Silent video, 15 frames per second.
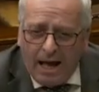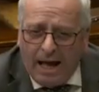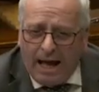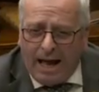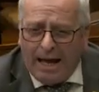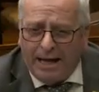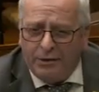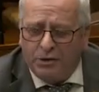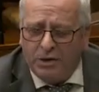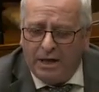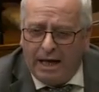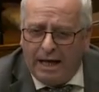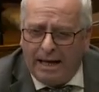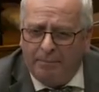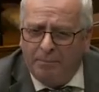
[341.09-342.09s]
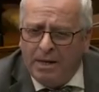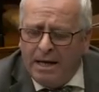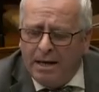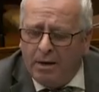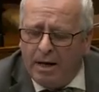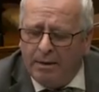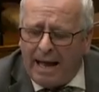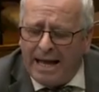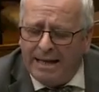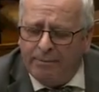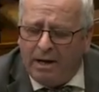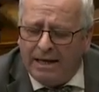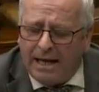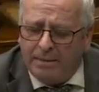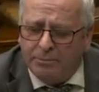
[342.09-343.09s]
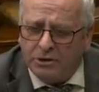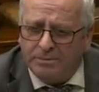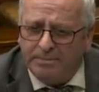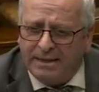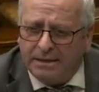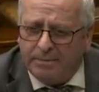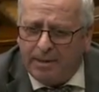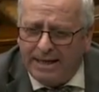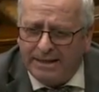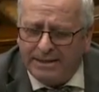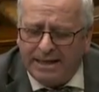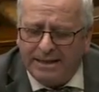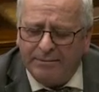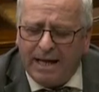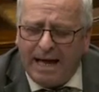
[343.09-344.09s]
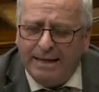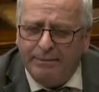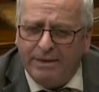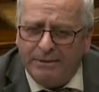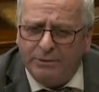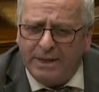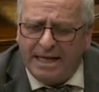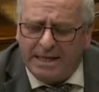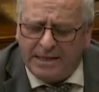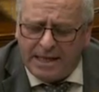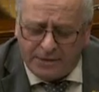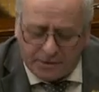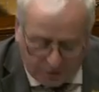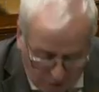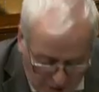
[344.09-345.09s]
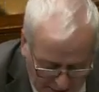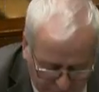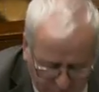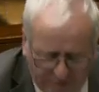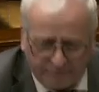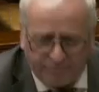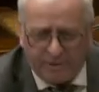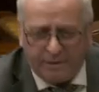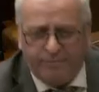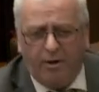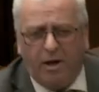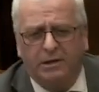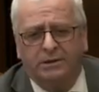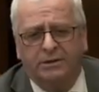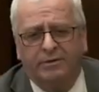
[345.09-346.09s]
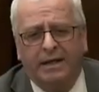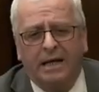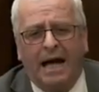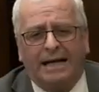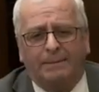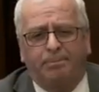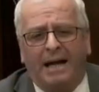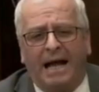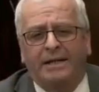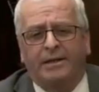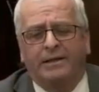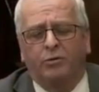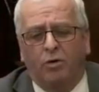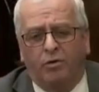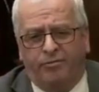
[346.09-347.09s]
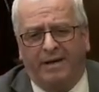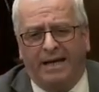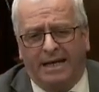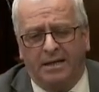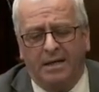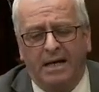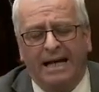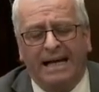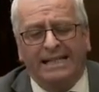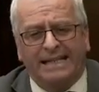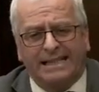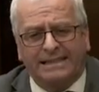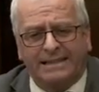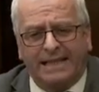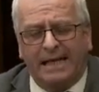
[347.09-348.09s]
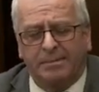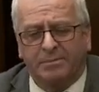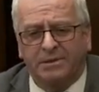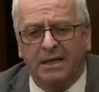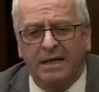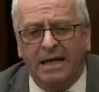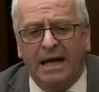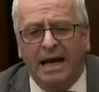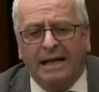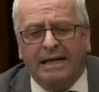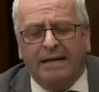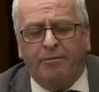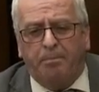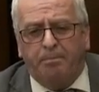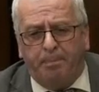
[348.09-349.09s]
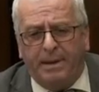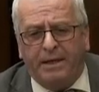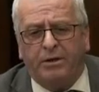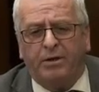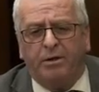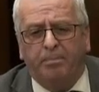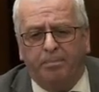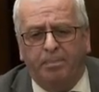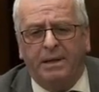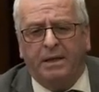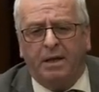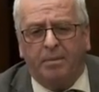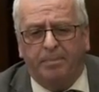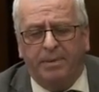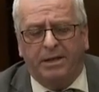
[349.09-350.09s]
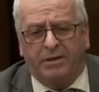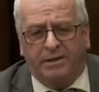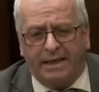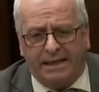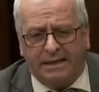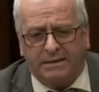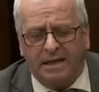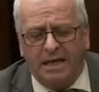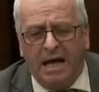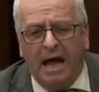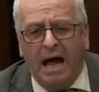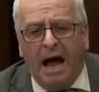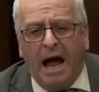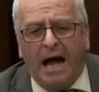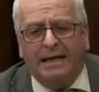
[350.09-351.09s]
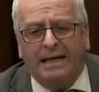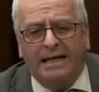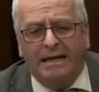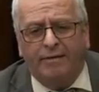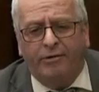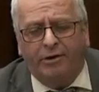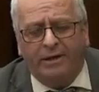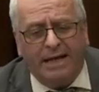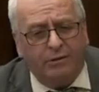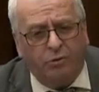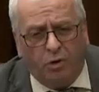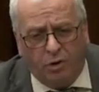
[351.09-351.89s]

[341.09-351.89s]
and anyone, I'm just making the point that anyone that's written into the contract for the forestry and planted in good faith into the schemes, they have a bitter, bitter, bitter taste, and they'll never again grow a